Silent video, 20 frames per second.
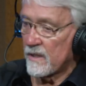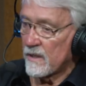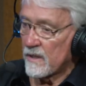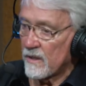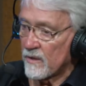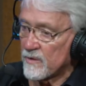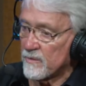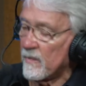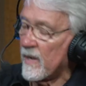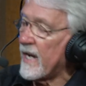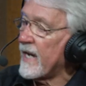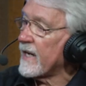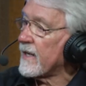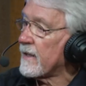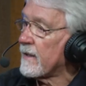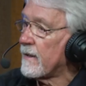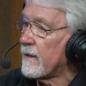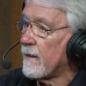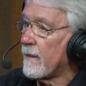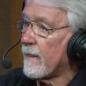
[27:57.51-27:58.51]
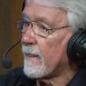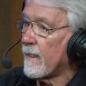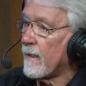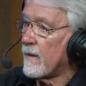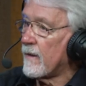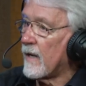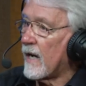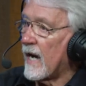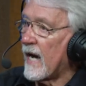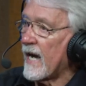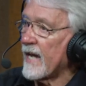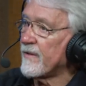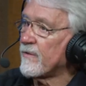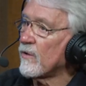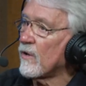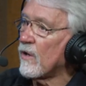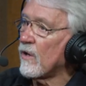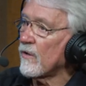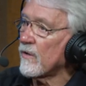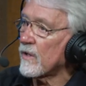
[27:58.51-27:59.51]
Coach Mac, I
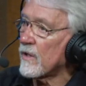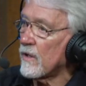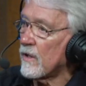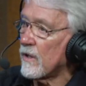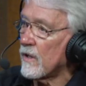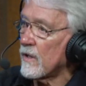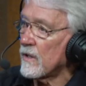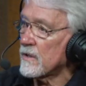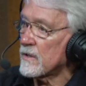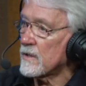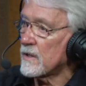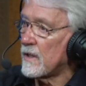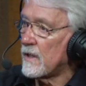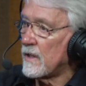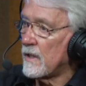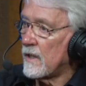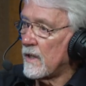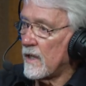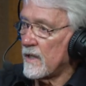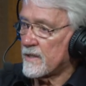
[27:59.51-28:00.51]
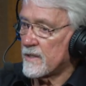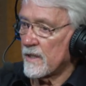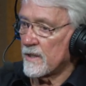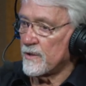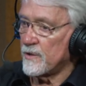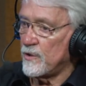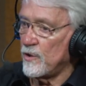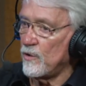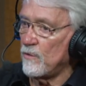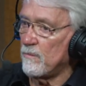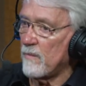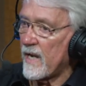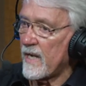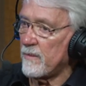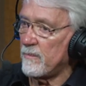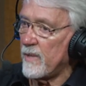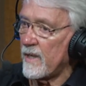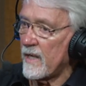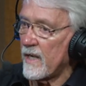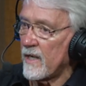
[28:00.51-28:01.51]
draw the cards. He says, You may be